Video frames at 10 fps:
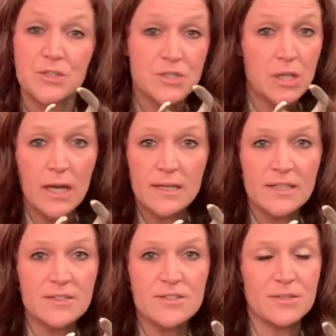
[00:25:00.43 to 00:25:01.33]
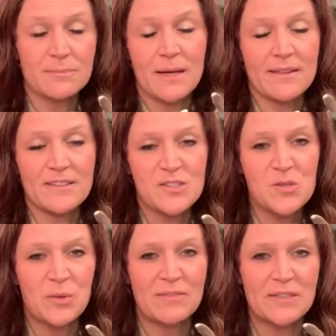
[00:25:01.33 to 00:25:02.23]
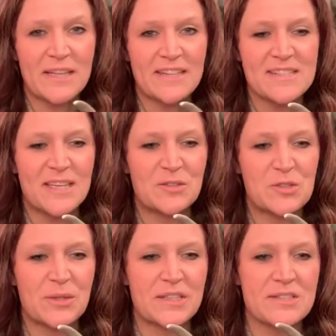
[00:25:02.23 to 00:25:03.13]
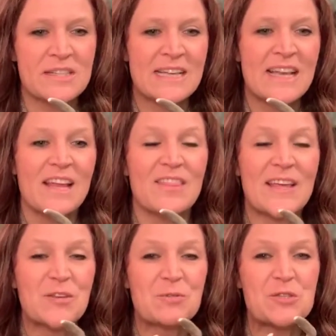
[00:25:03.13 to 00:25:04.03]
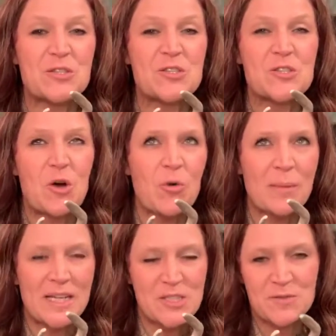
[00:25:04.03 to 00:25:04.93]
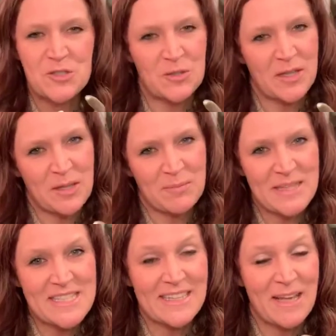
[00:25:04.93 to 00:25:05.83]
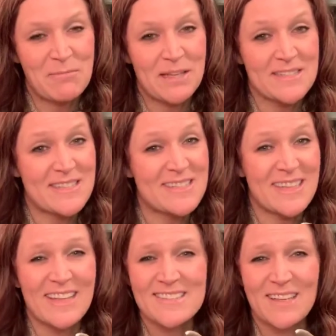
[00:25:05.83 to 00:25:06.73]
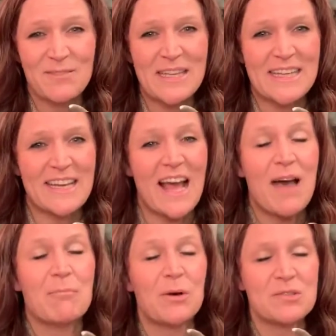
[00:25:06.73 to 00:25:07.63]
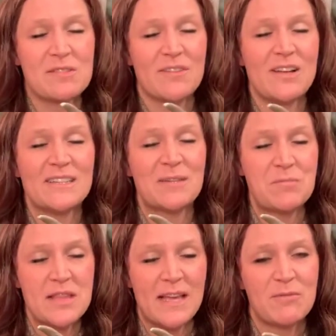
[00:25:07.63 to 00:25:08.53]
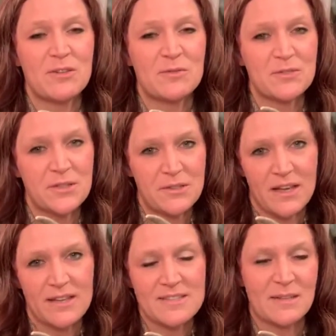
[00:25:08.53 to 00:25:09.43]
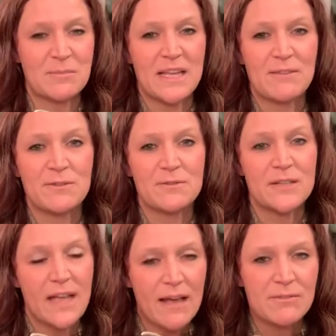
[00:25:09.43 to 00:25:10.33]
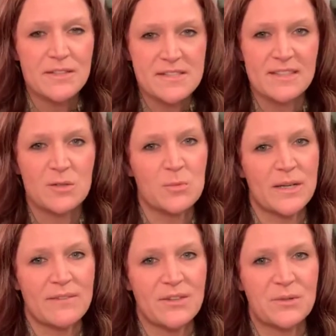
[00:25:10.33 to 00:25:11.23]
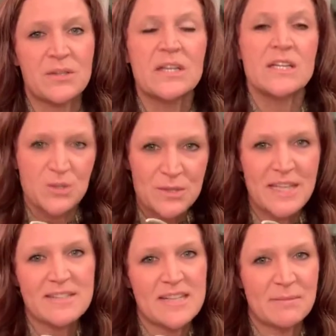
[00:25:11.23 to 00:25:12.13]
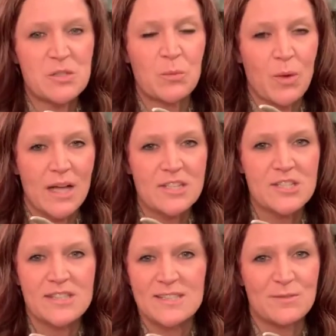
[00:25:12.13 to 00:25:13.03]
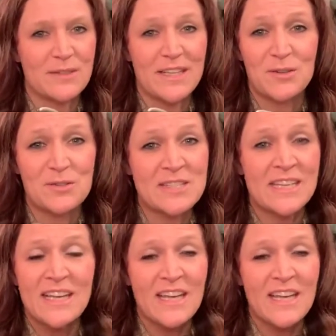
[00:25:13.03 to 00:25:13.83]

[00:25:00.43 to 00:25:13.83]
your daughters, your mothers, whoever likes the outdoors. Thank you so much for joining me today because it's Thanksgiving, and most of all, I'm thankful for you guys. I'm thankful for every single one of you who takes time to watch these videos